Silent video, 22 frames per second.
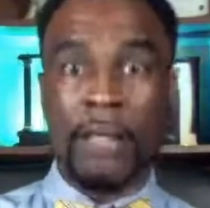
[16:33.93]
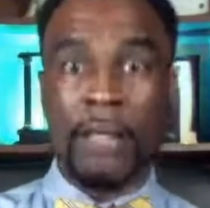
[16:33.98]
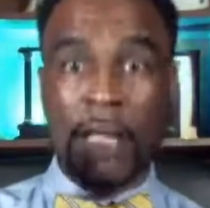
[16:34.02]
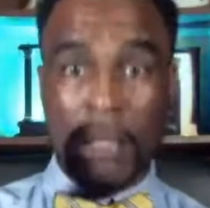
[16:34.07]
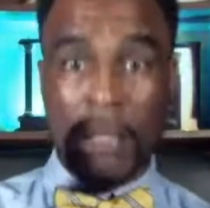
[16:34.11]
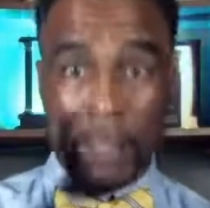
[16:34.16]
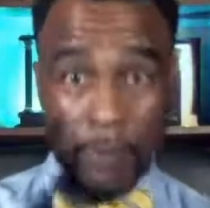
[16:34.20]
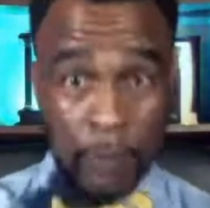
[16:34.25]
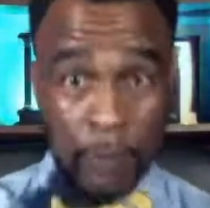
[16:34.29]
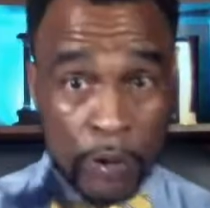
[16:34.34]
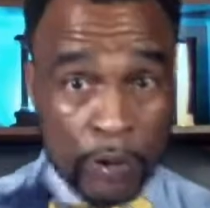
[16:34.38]

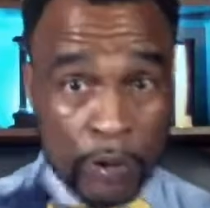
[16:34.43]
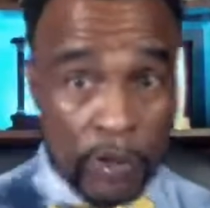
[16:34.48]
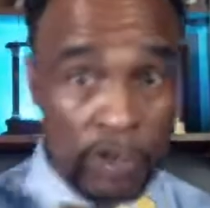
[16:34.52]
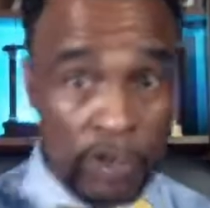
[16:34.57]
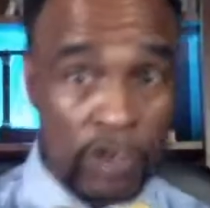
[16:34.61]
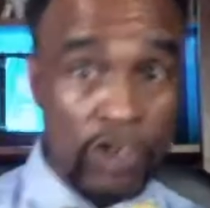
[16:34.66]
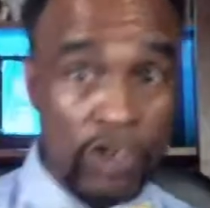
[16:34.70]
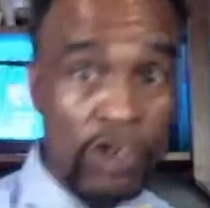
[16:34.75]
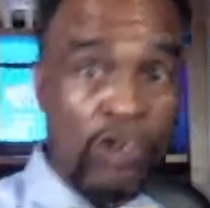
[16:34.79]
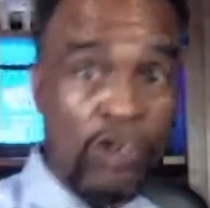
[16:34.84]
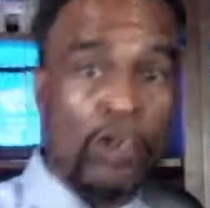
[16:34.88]
And then
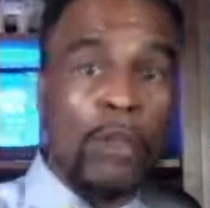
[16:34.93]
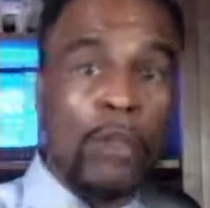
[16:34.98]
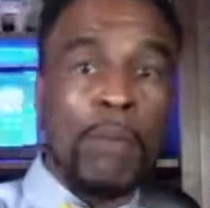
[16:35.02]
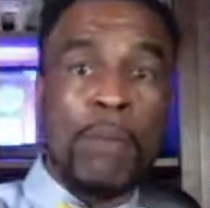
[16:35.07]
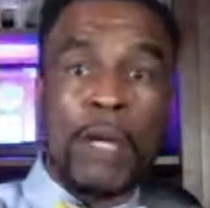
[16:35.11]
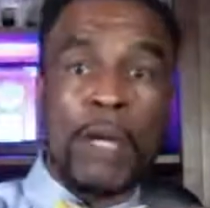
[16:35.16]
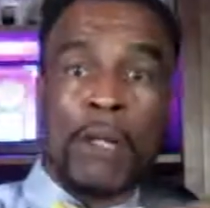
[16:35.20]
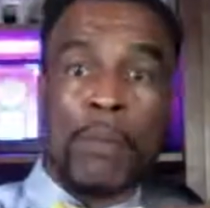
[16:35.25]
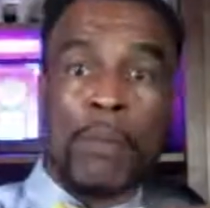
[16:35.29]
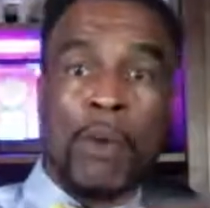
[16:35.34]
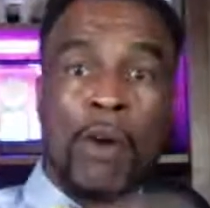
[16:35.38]
the
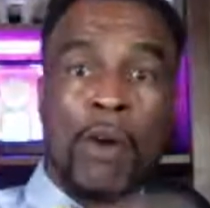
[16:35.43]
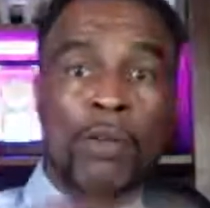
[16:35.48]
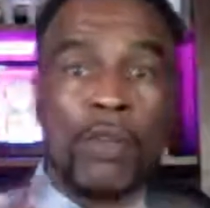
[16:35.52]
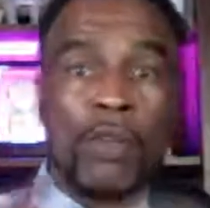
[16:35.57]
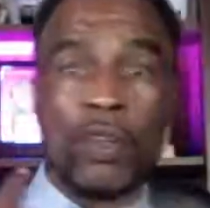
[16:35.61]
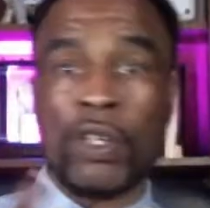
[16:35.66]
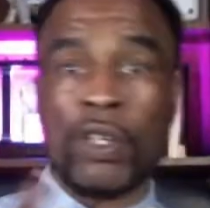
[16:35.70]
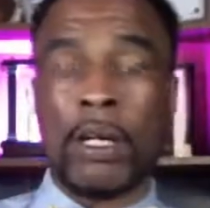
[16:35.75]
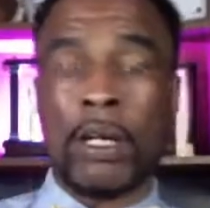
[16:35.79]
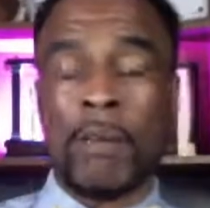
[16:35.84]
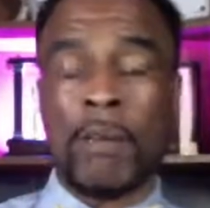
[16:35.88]
Meta Marvin
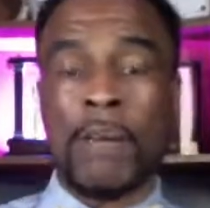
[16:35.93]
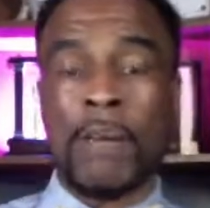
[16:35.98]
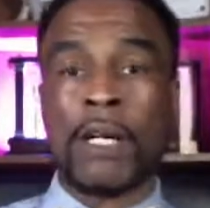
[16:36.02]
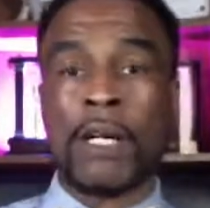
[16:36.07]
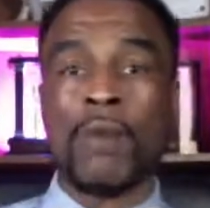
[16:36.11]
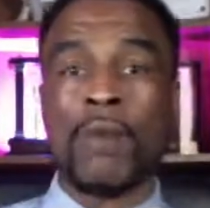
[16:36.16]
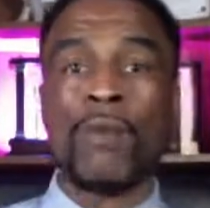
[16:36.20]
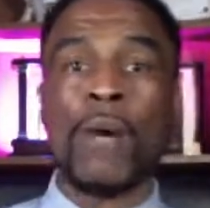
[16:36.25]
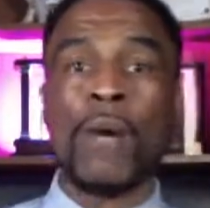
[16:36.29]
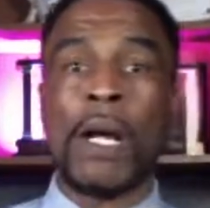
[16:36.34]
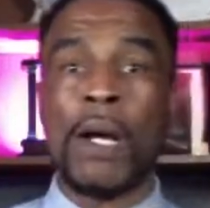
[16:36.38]
going to come
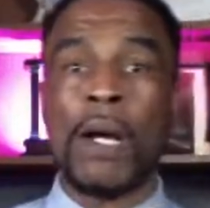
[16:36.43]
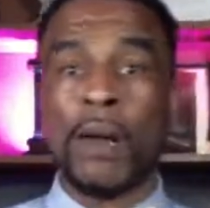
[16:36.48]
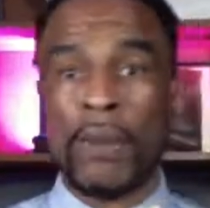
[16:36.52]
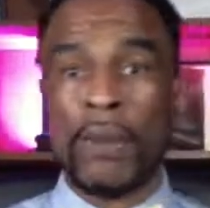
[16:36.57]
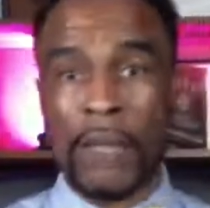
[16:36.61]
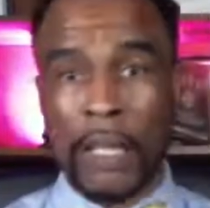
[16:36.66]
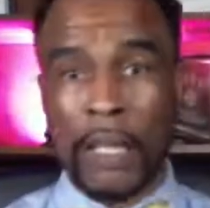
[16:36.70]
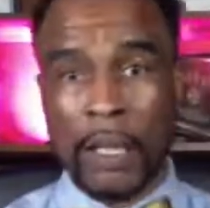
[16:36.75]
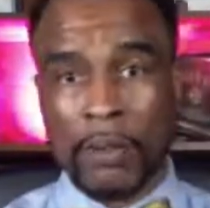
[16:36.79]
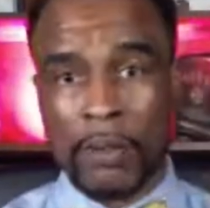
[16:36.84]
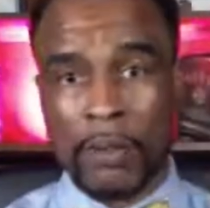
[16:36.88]
back
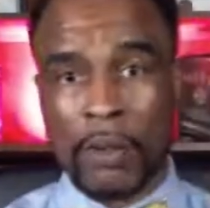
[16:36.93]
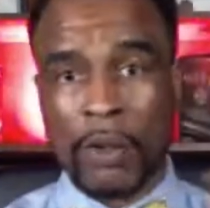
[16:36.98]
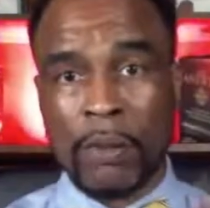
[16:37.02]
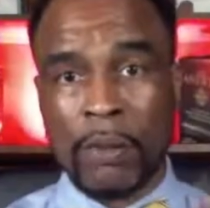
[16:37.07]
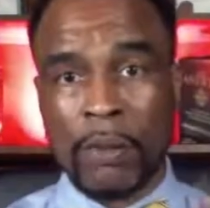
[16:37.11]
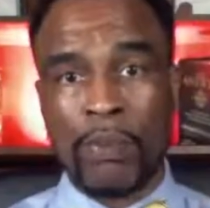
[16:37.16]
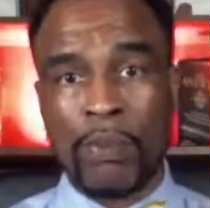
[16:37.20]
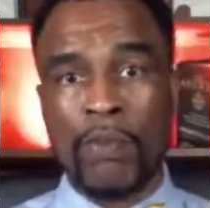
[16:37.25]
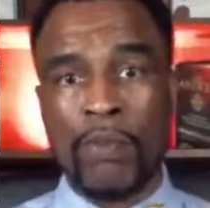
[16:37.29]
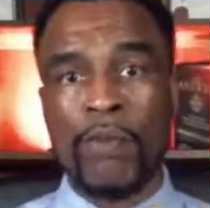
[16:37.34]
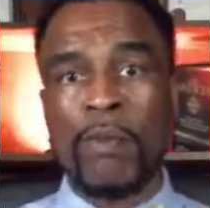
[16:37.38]
around, and I'm going
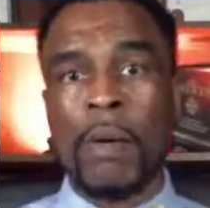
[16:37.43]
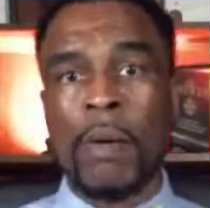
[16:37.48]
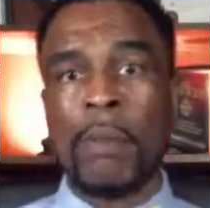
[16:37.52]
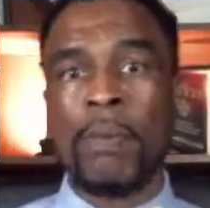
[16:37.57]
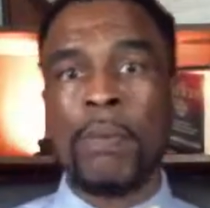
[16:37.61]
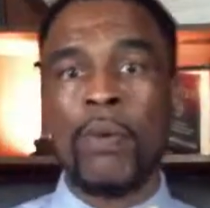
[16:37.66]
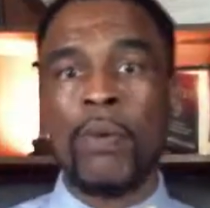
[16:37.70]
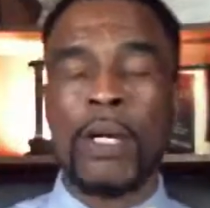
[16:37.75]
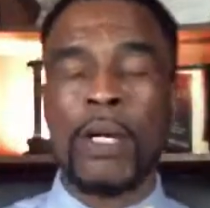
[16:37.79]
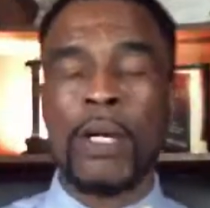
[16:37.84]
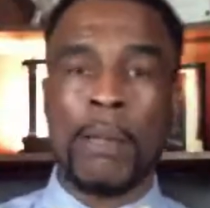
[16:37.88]
to prove my
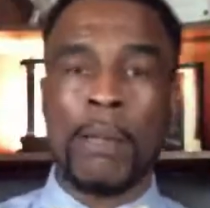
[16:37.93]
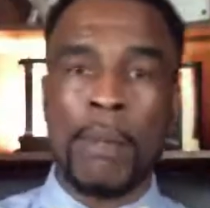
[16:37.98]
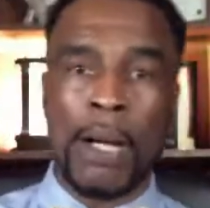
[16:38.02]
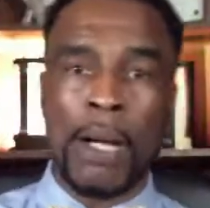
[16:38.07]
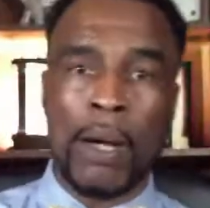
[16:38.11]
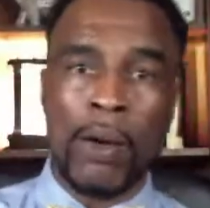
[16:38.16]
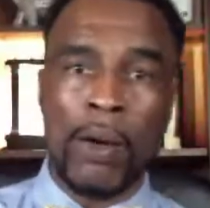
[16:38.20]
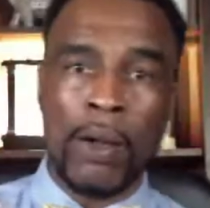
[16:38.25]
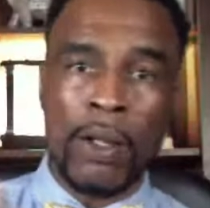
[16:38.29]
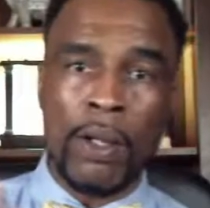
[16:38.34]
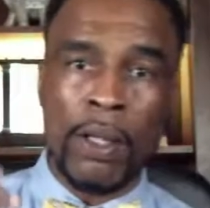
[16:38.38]
point
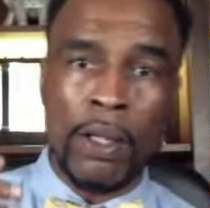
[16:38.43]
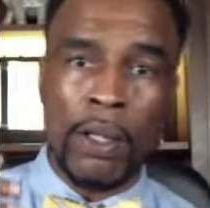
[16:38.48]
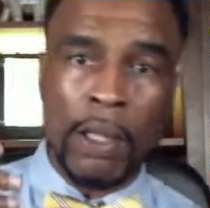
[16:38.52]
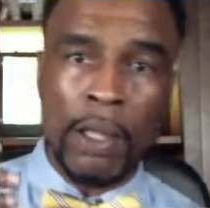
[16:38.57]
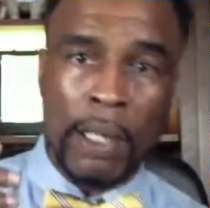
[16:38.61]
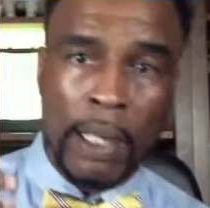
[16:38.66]
about